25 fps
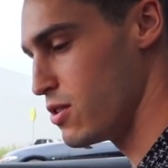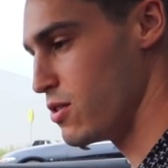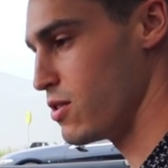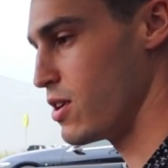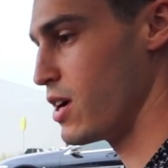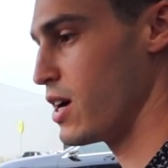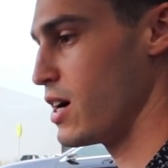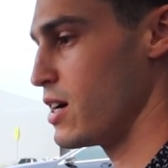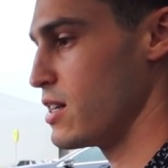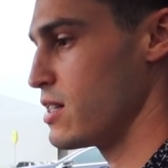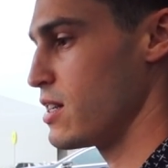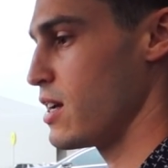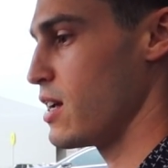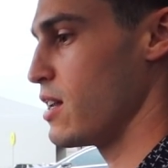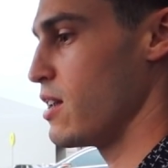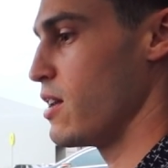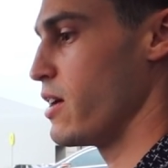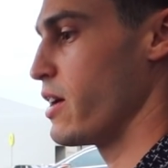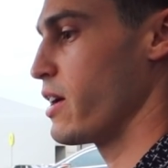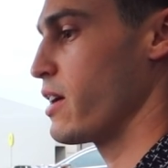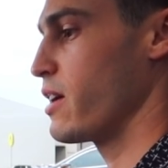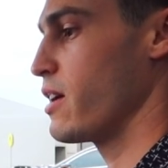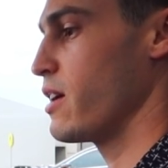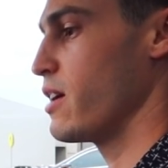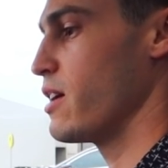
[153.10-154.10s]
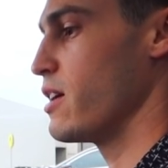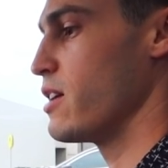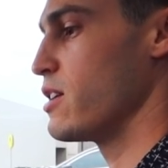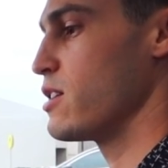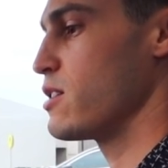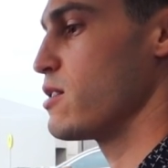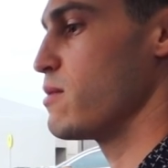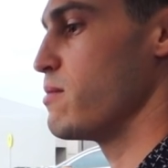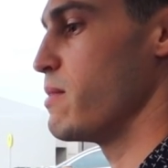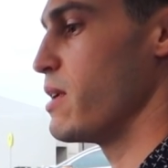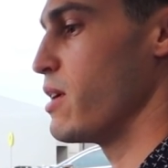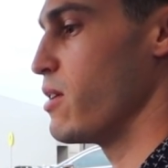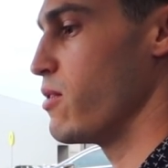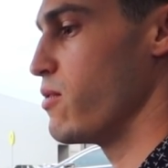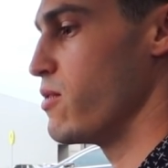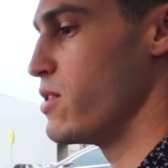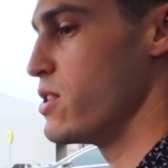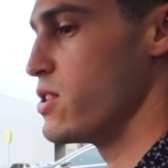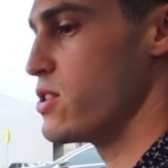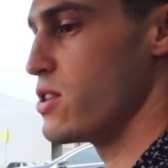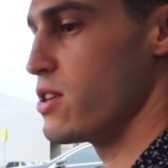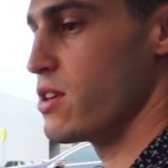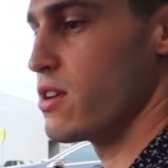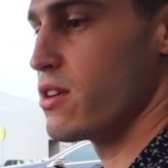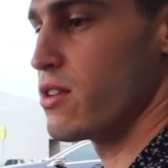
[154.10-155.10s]
you guys had like a smell
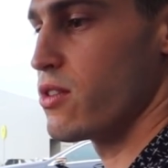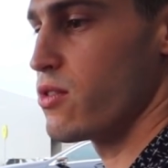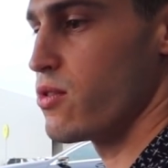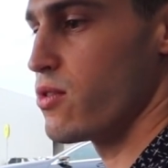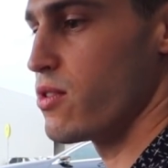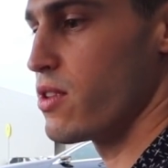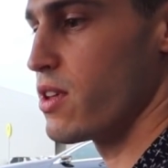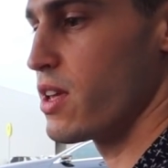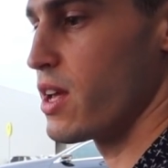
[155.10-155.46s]
vision through the